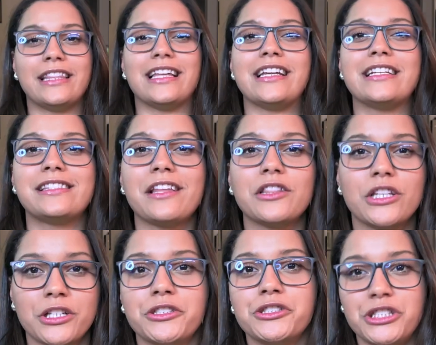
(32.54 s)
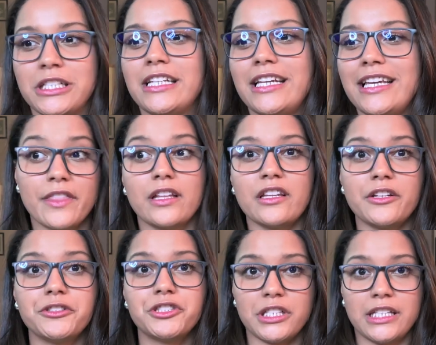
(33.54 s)
that is the litter genie. The
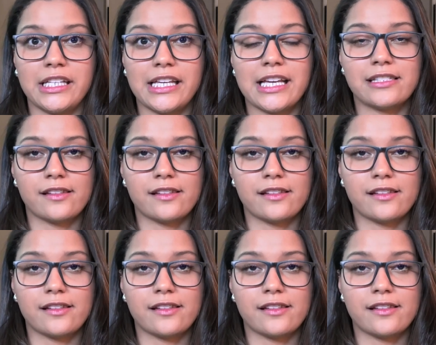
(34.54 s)
litter genie is